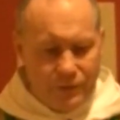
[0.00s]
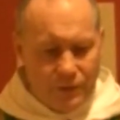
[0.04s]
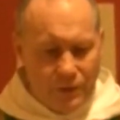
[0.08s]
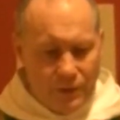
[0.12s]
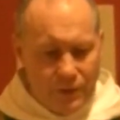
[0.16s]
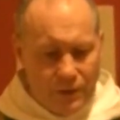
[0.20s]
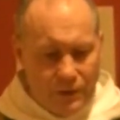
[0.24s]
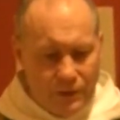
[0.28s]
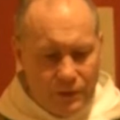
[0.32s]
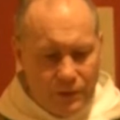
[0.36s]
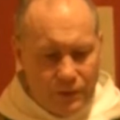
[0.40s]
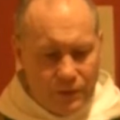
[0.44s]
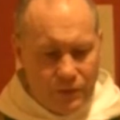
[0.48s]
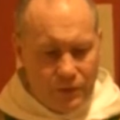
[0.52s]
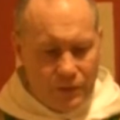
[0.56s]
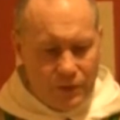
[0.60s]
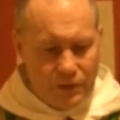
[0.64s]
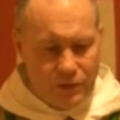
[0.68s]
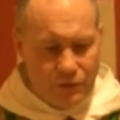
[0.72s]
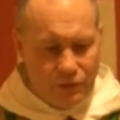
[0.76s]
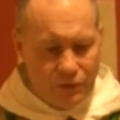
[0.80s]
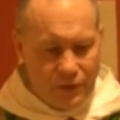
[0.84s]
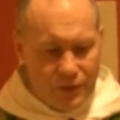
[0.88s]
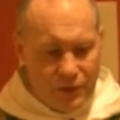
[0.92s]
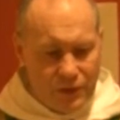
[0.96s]
God to his
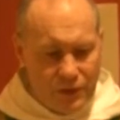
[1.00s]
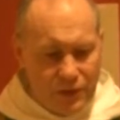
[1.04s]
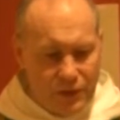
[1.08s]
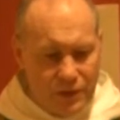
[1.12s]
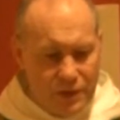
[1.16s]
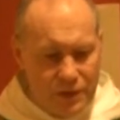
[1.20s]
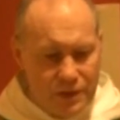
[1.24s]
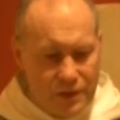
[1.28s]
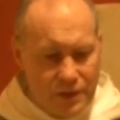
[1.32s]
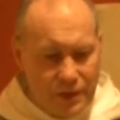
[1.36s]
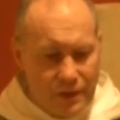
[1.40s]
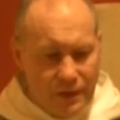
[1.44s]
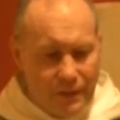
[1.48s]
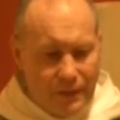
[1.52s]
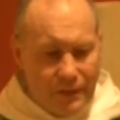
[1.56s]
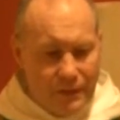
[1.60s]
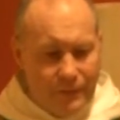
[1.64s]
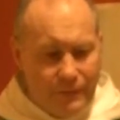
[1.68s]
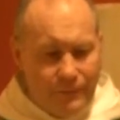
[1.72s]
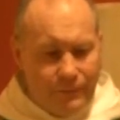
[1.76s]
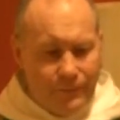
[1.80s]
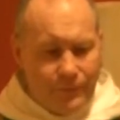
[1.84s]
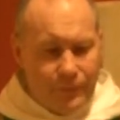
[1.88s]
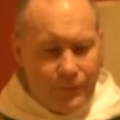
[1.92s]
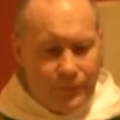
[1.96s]
creatures,
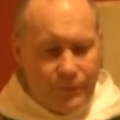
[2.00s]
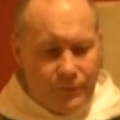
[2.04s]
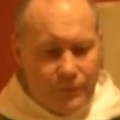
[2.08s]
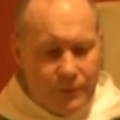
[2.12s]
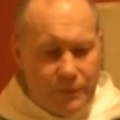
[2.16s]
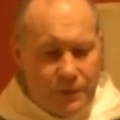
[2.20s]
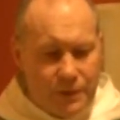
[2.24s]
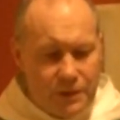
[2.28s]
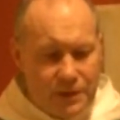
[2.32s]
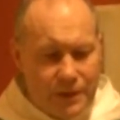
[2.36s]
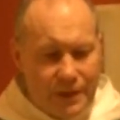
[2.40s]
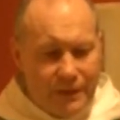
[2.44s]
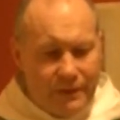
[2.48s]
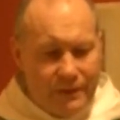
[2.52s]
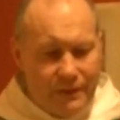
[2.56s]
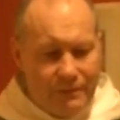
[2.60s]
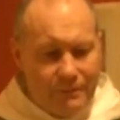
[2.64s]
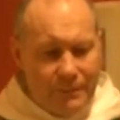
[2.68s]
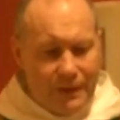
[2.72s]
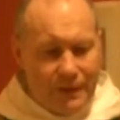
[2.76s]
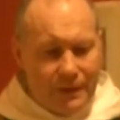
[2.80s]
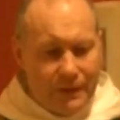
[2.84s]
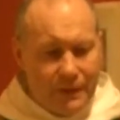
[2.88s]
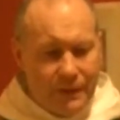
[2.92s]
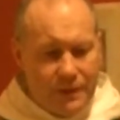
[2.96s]
the
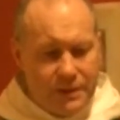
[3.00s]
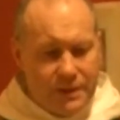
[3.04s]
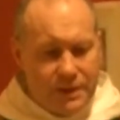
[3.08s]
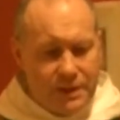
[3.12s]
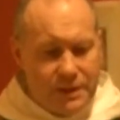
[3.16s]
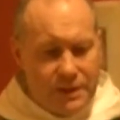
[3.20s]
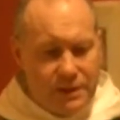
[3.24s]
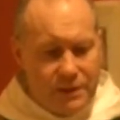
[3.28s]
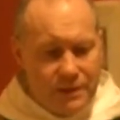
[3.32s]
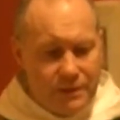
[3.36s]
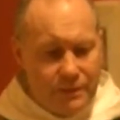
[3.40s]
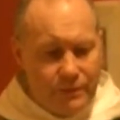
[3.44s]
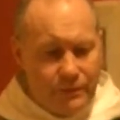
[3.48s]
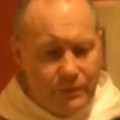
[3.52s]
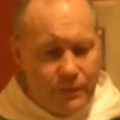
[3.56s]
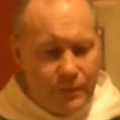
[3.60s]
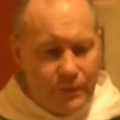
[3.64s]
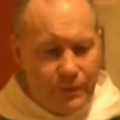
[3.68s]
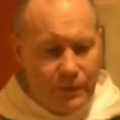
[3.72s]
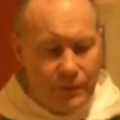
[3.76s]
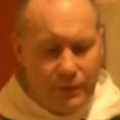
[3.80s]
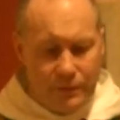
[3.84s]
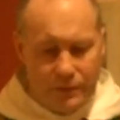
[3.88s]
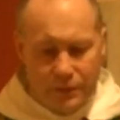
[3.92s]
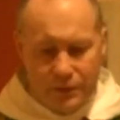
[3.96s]
sacramental system,
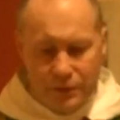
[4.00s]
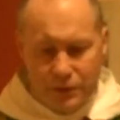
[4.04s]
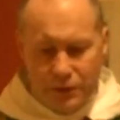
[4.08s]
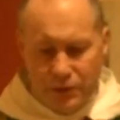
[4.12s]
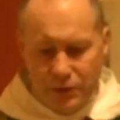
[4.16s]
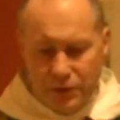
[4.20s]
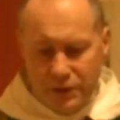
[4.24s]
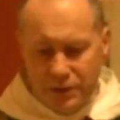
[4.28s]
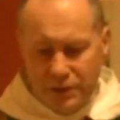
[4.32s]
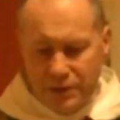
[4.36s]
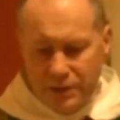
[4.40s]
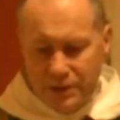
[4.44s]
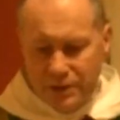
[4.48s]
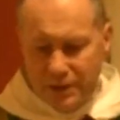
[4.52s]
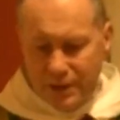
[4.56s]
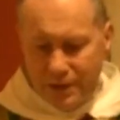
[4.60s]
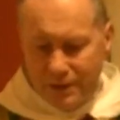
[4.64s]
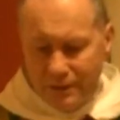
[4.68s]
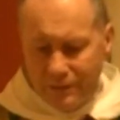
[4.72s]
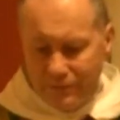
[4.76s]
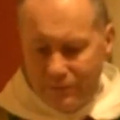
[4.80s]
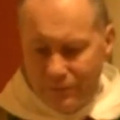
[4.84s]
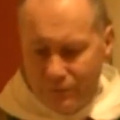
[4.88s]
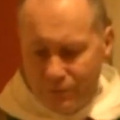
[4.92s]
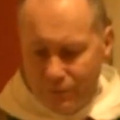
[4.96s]
the church
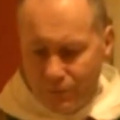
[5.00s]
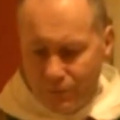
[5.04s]
itself.